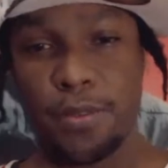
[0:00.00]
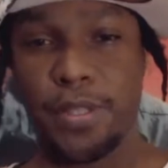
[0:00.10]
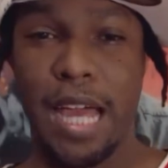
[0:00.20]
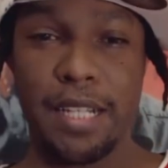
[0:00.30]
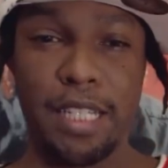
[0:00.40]

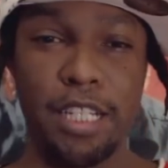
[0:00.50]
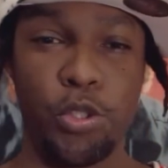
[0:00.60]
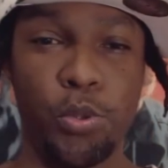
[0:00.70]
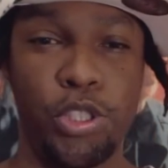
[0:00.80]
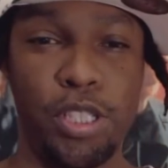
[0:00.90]
The
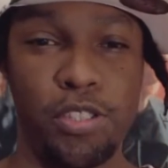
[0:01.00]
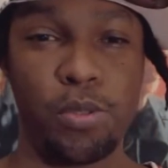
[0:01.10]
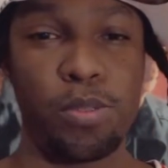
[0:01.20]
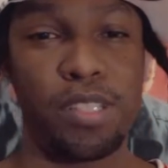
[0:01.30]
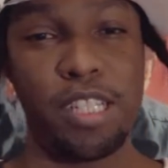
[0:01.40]

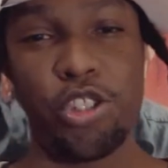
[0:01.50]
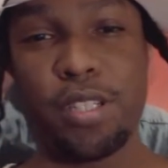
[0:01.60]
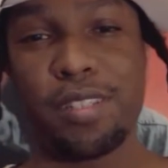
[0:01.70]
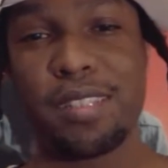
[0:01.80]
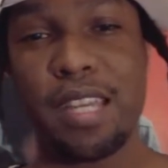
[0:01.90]
AIKI-JUJITSU
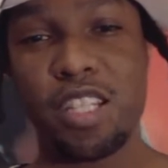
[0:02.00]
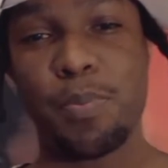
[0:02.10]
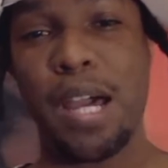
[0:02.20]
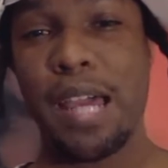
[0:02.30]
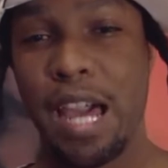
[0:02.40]
TENCHI stance
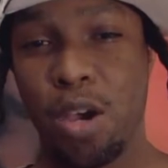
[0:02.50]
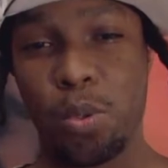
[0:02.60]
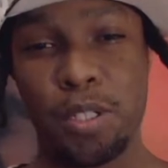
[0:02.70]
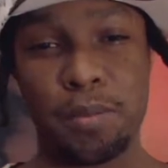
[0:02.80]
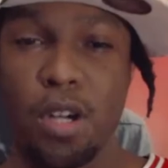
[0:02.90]
by
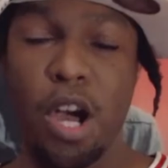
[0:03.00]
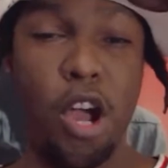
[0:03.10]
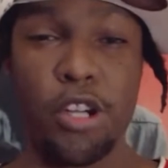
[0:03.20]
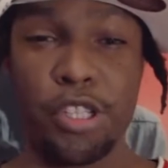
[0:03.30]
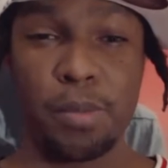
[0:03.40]
AOI.
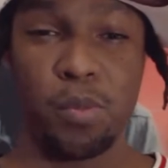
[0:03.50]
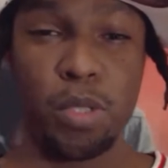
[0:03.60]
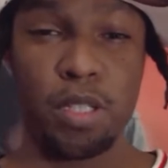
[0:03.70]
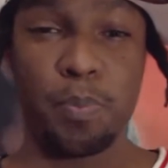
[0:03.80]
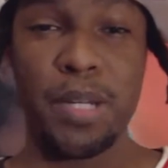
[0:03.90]
Arguably
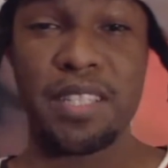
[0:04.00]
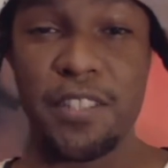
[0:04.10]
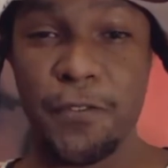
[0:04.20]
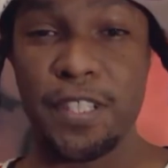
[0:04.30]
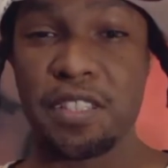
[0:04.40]
one of the
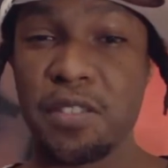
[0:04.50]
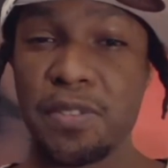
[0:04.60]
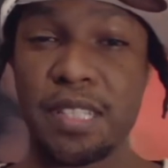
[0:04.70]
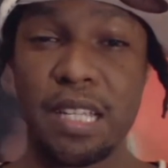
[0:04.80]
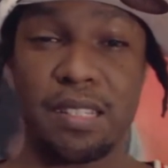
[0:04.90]
best
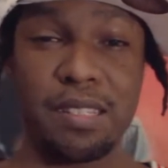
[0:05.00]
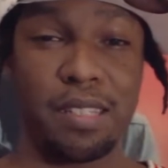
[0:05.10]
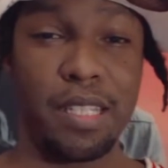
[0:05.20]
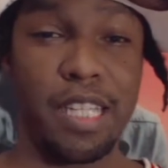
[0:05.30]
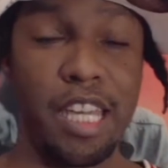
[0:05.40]
defensive stances
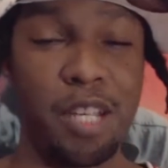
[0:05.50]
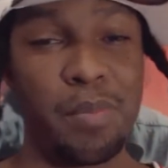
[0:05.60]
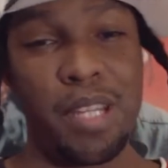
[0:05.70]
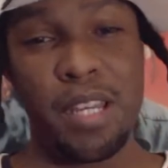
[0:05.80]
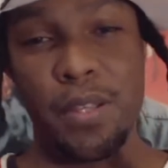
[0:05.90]
in the
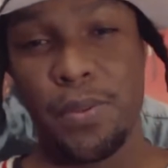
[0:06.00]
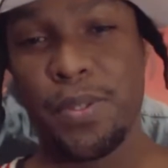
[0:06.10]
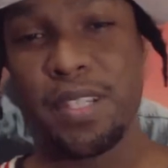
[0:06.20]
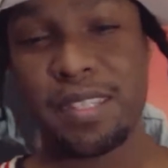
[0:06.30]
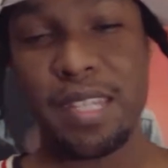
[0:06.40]
game,
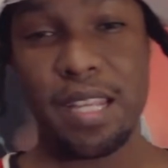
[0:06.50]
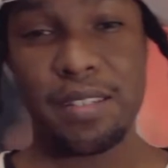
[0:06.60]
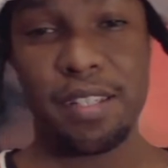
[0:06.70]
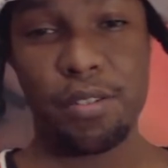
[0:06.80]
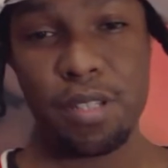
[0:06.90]
this
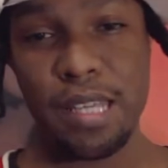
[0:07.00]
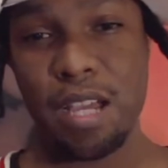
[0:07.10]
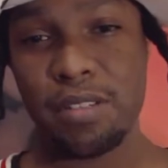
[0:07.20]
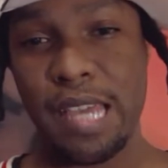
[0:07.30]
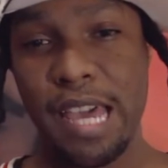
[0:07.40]
stance here
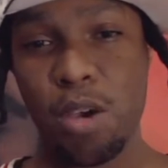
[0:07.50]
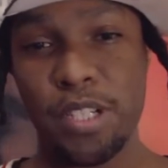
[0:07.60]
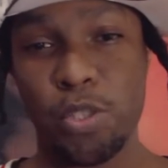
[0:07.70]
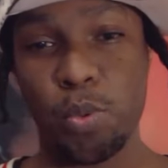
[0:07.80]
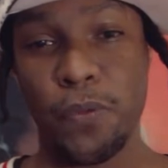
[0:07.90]
allows
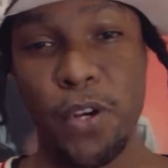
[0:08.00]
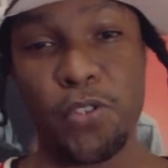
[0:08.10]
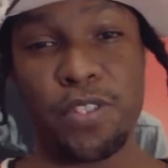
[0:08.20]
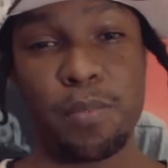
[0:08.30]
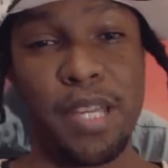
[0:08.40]
AOI to
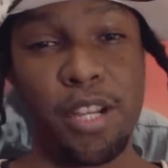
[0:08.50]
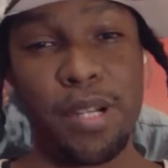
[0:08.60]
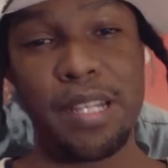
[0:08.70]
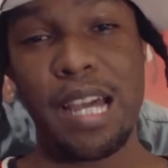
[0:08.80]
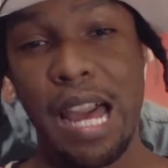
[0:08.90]
reverse and
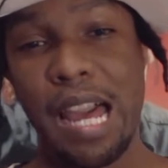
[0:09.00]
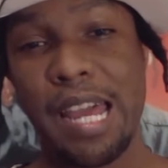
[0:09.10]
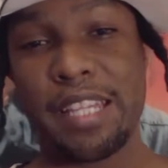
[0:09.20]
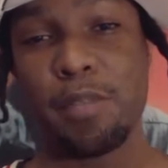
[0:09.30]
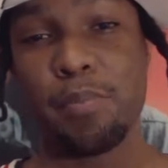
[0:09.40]
parry
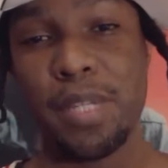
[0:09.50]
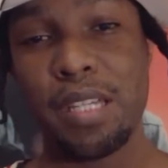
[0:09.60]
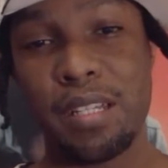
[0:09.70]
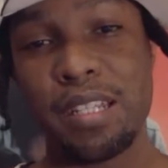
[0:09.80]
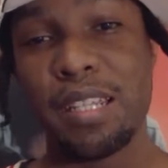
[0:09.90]
high and
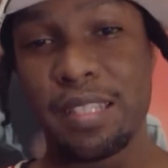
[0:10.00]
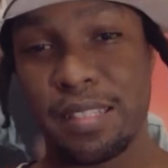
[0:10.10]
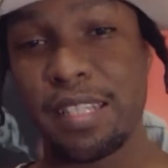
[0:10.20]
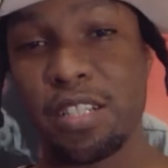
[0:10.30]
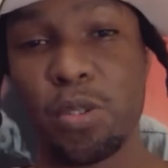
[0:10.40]
mid
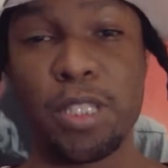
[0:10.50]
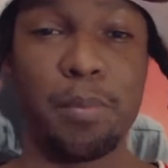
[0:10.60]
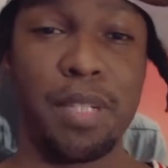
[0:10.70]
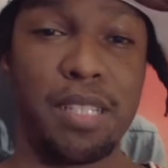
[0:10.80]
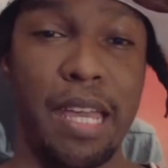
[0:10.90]
single
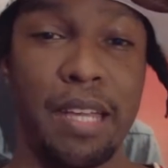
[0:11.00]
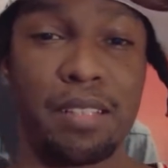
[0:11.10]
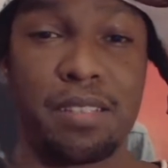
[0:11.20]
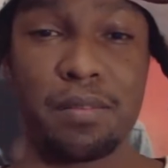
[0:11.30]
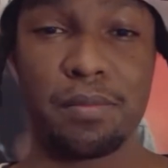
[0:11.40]
limb
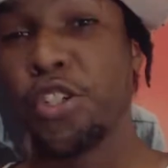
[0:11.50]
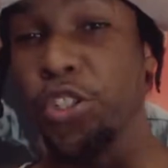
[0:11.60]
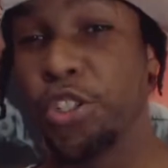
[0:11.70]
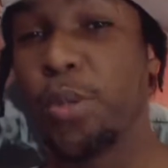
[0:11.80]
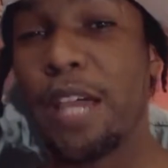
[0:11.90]
attacks.
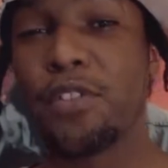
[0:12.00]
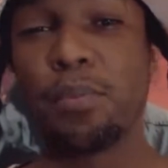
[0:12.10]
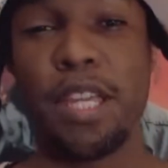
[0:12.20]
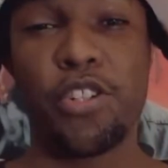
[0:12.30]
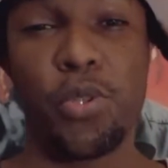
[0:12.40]
You have
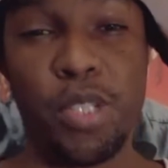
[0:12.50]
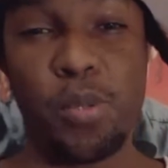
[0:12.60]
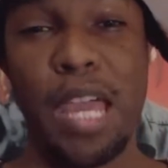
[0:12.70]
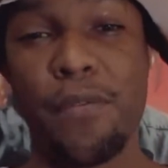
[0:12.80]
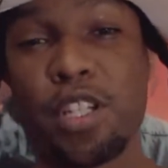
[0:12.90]
to make sure
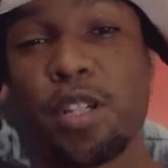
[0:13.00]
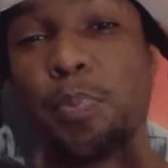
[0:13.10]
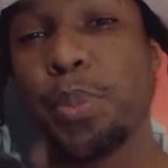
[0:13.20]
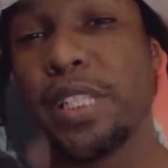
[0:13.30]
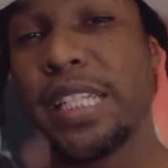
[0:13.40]
you have a
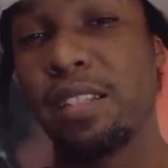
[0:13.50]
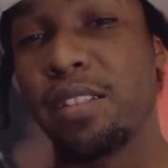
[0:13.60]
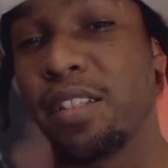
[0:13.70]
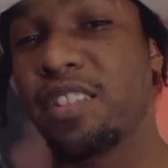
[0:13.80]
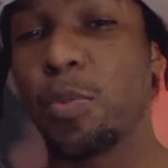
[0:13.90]
complete
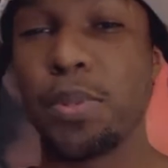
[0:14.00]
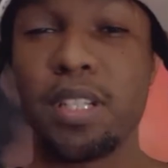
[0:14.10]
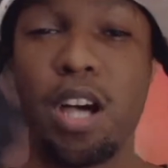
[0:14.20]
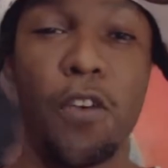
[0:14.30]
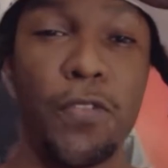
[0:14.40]

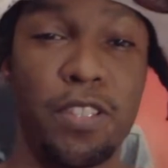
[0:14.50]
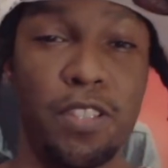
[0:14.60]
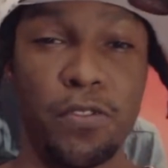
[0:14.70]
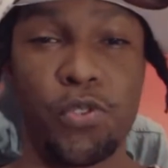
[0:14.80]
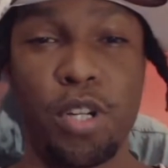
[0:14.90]
disciplined
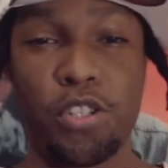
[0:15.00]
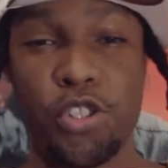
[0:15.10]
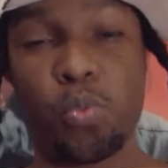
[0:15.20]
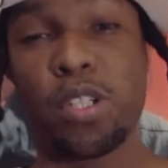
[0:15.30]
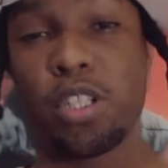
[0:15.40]
offensive
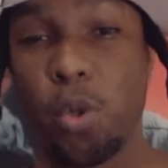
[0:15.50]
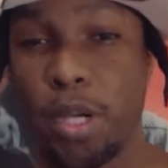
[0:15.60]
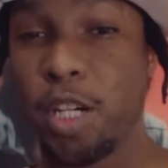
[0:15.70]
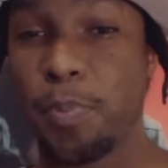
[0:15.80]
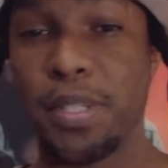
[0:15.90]
structure when
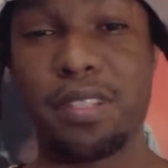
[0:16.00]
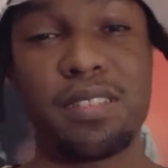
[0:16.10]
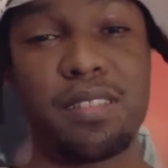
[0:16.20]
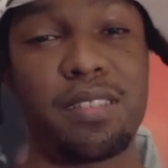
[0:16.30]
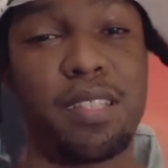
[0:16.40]
going up
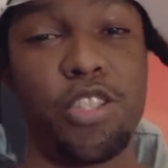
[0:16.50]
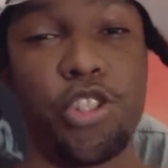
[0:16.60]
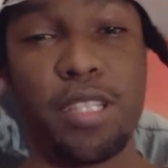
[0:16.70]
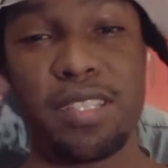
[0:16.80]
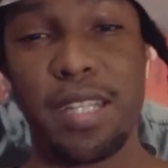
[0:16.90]
against this
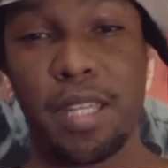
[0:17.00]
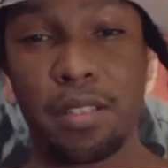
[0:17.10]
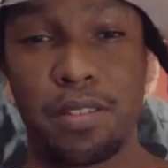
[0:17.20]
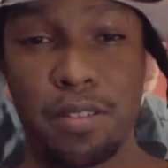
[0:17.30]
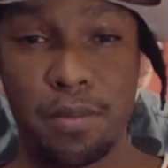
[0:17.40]
TENCHI
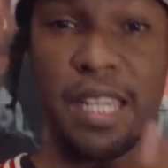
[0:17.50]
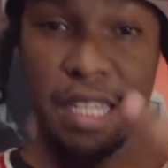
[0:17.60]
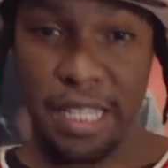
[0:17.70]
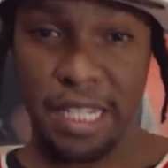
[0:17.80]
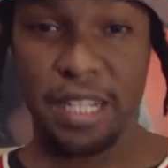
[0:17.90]
stance.
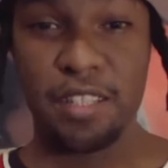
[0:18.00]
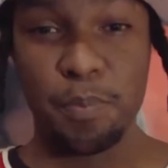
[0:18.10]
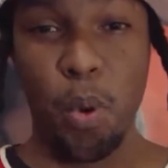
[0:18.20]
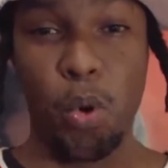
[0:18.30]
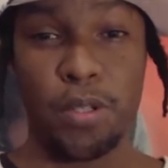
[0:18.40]
It is
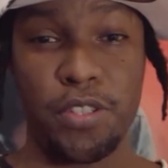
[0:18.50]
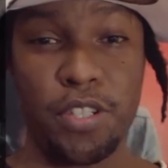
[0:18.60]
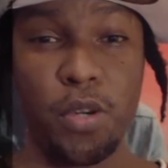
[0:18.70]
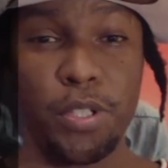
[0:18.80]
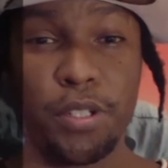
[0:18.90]
important
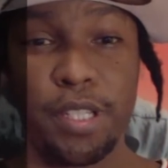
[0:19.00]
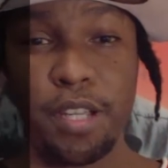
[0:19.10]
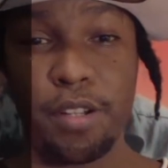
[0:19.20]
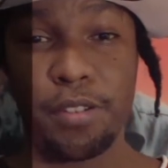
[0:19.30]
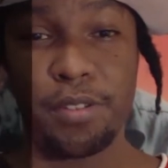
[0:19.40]
to know your
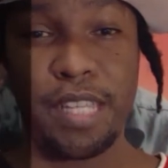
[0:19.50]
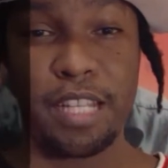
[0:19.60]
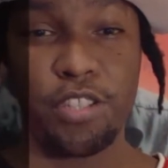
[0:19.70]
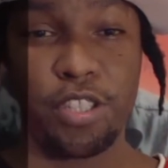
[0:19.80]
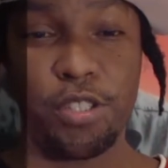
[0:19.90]
character's
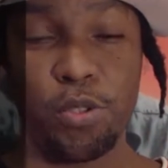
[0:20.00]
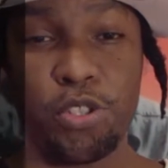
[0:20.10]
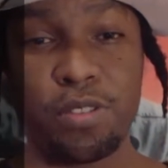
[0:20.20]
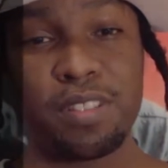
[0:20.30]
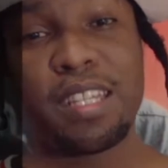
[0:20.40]

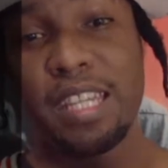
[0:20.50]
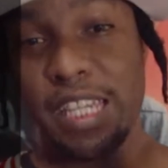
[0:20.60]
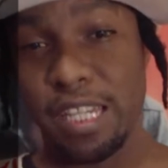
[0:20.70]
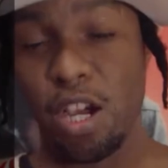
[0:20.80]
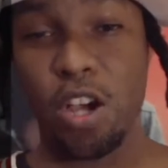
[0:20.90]
executions,
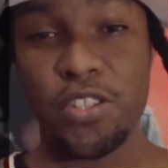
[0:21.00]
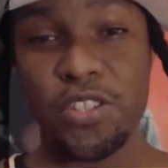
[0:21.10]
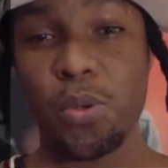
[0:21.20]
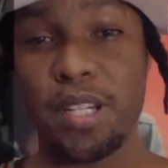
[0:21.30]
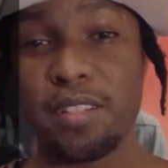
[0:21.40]
and
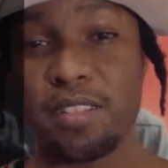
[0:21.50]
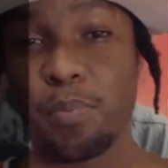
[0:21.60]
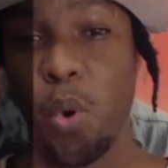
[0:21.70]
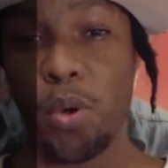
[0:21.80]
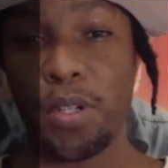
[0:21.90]
also it is
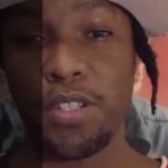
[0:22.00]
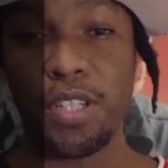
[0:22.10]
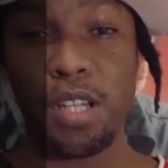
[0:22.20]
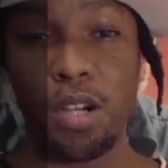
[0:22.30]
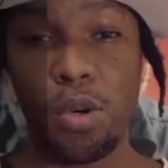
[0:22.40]
important
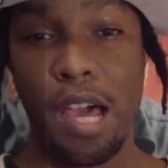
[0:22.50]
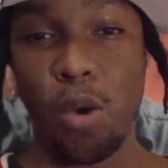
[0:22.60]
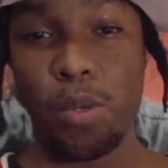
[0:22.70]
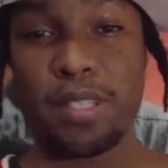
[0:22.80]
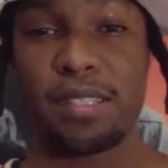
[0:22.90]
to know
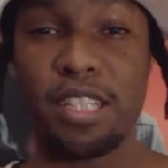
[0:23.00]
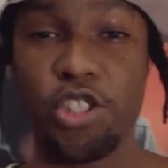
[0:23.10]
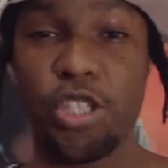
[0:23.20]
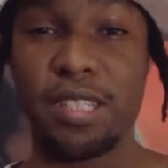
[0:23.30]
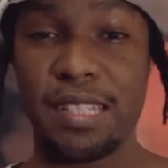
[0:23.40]
AOI's TENCHI